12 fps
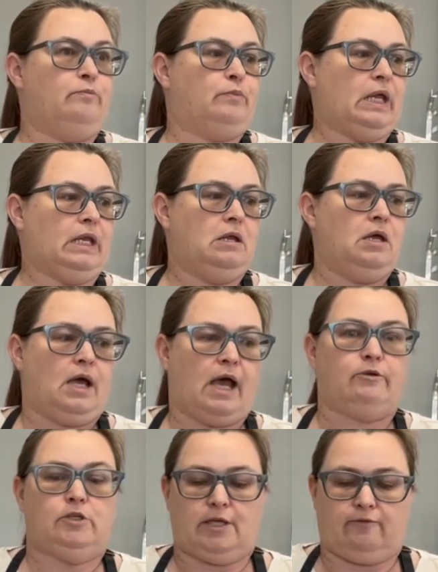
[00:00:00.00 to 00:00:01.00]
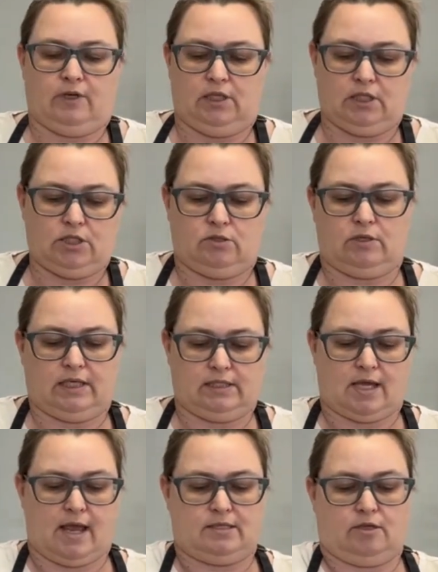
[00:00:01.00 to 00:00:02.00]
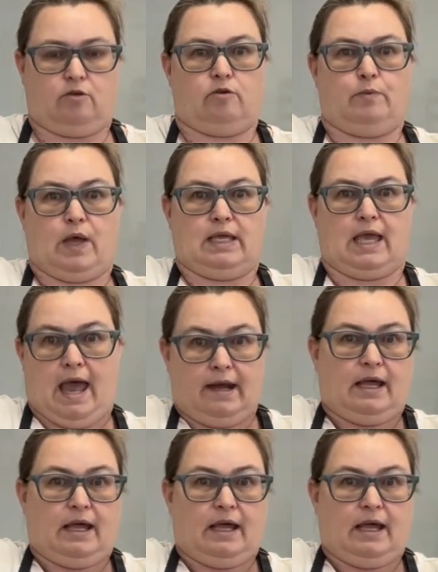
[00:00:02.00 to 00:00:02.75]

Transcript: but I would definitely do that size of group again.